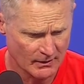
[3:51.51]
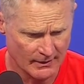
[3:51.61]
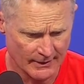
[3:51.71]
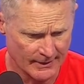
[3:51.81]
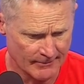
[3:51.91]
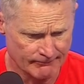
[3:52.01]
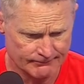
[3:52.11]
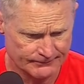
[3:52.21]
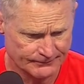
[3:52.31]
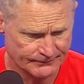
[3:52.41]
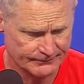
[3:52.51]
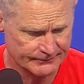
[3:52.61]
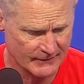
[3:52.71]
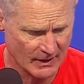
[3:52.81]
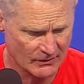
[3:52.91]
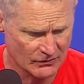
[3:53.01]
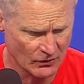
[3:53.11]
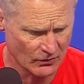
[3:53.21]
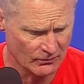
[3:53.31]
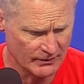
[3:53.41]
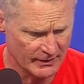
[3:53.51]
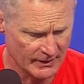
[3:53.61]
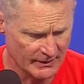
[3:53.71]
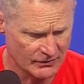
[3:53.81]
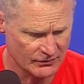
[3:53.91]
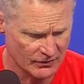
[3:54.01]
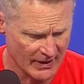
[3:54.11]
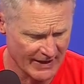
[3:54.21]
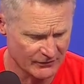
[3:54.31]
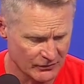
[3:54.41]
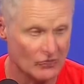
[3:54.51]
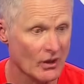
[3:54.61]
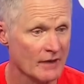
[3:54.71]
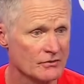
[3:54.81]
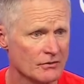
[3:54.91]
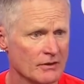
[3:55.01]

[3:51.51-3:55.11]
So it's you have to adjust.